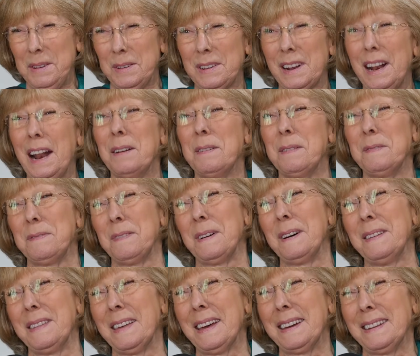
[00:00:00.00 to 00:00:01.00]
in March
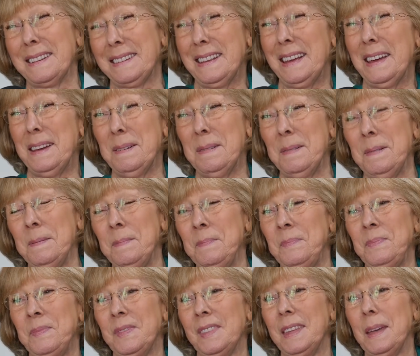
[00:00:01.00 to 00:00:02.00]
that, two yeah. years
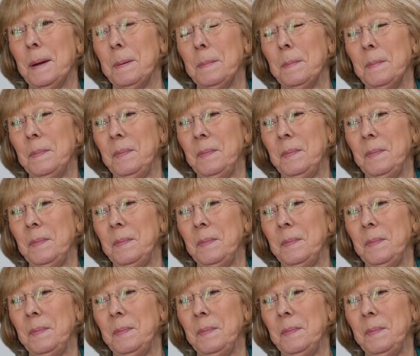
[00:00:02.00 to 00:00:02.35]
ago from Peter yeah.